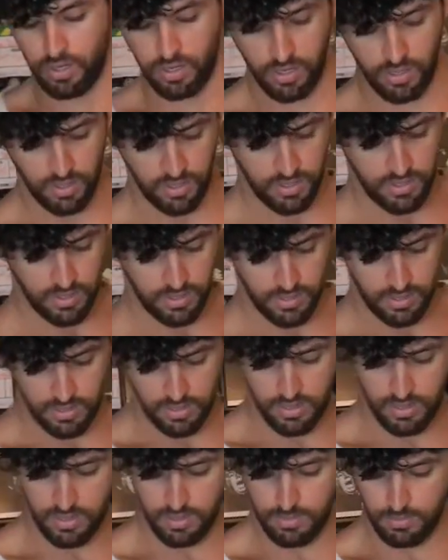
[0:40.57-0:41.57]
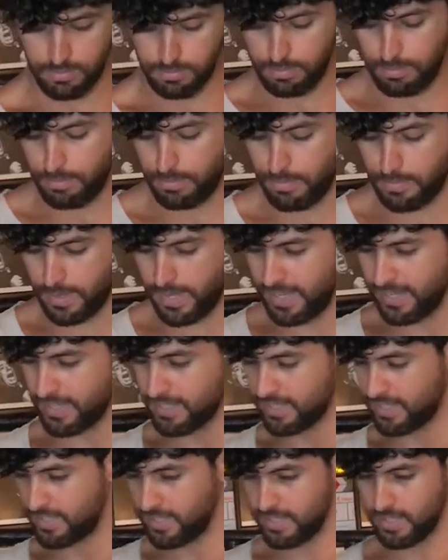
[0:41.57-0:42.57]
our
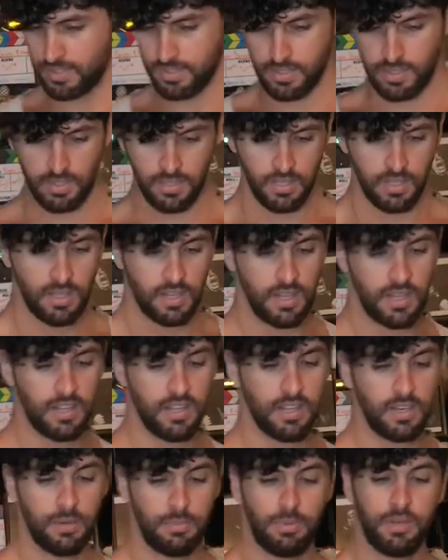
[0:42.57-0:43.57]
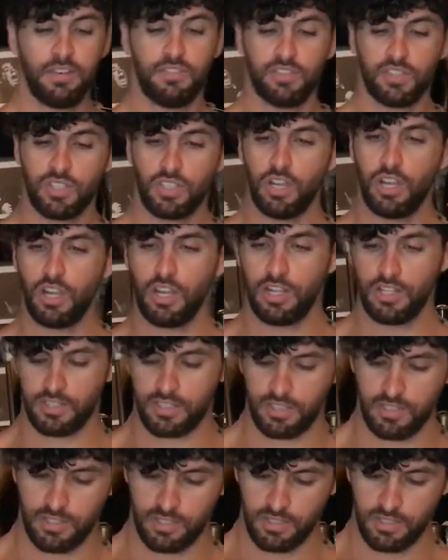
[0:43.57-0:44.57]
mix, a little bit of salt.